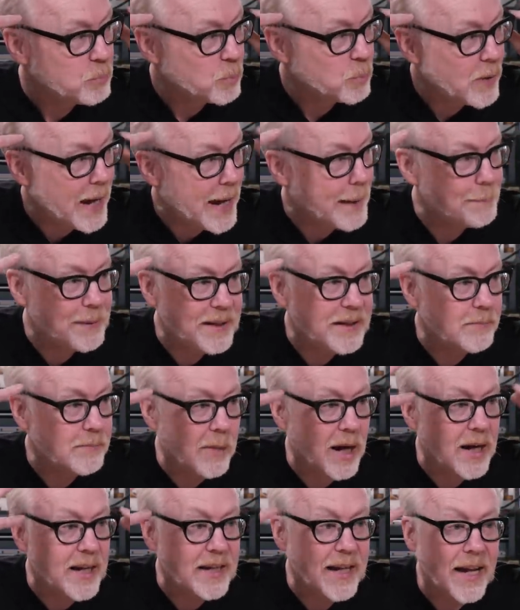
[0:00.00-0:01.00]
wrapping
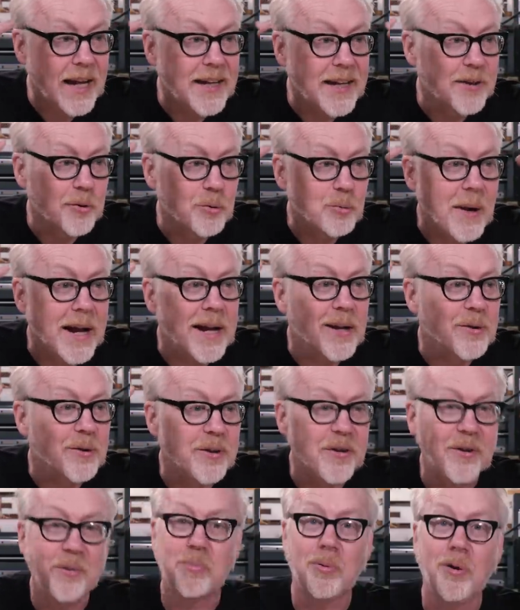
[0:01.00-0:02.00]
my head
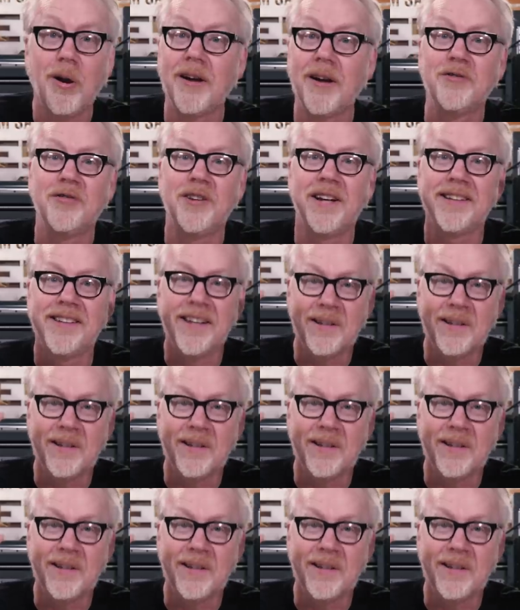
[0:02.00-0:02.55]
around the project